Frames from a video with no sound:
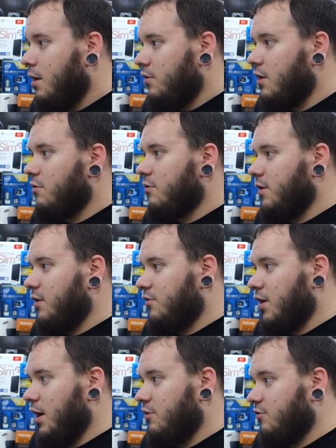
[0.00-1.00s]
The other thing that's
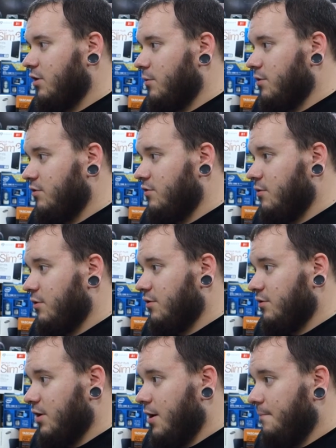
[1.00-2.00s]
kind of interesting with this too is
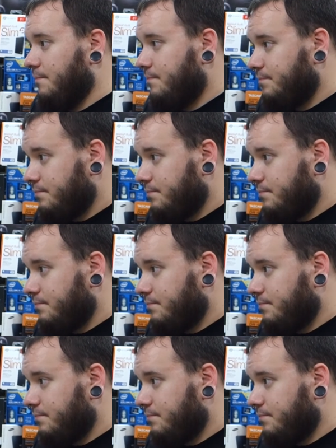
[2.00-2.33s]
that